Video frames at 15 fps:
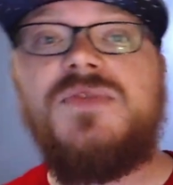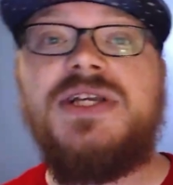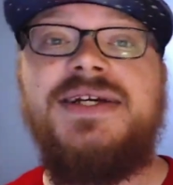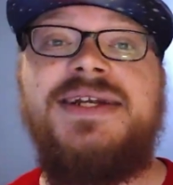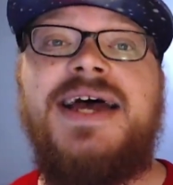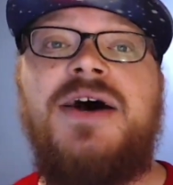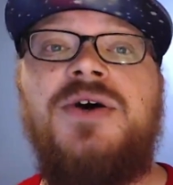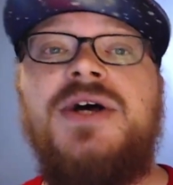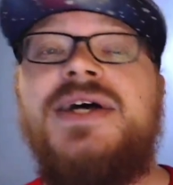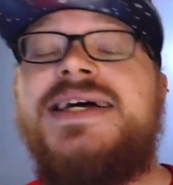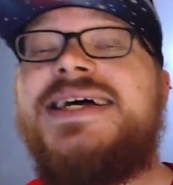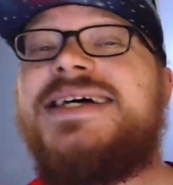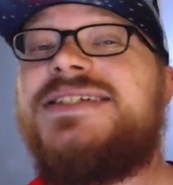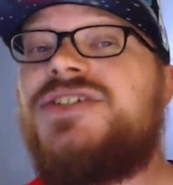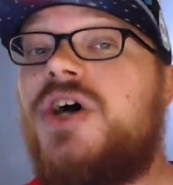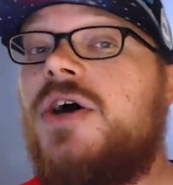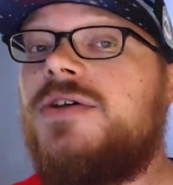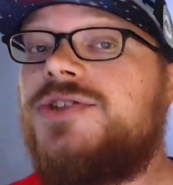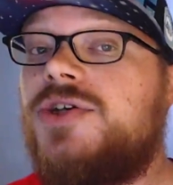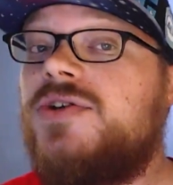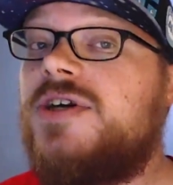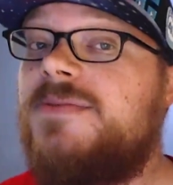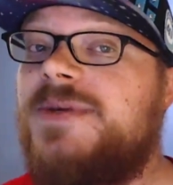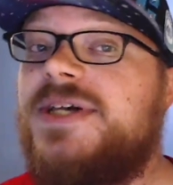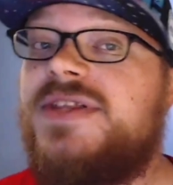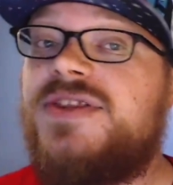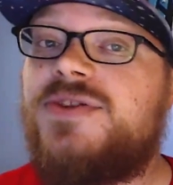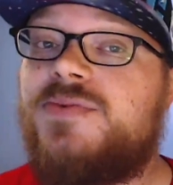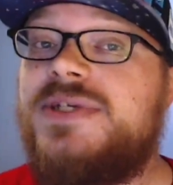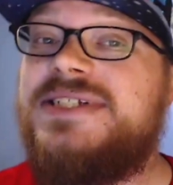Now, it's also going to be
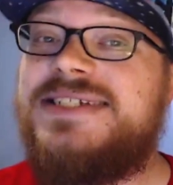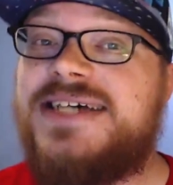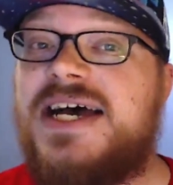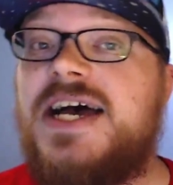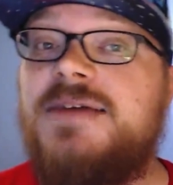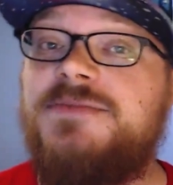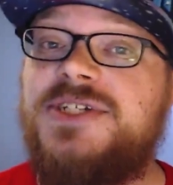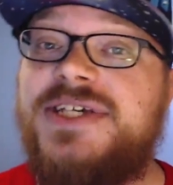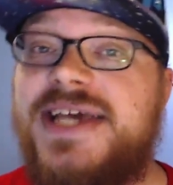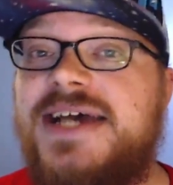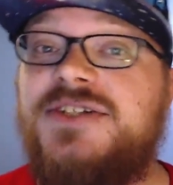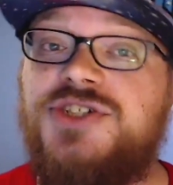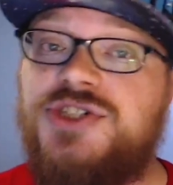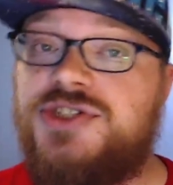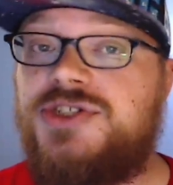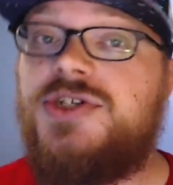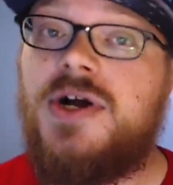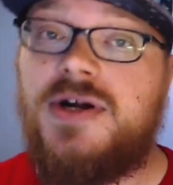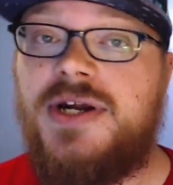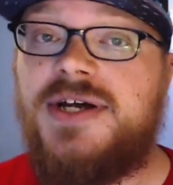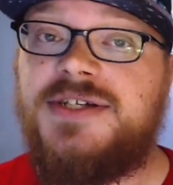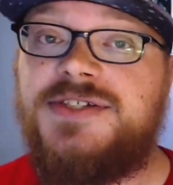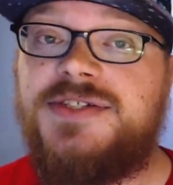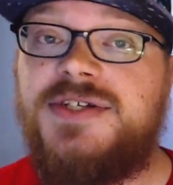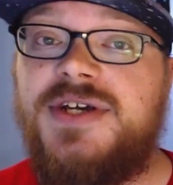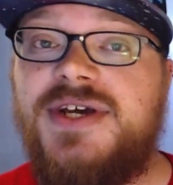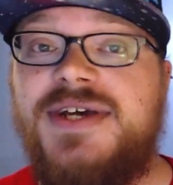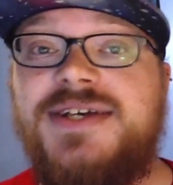3 times catch Stardust.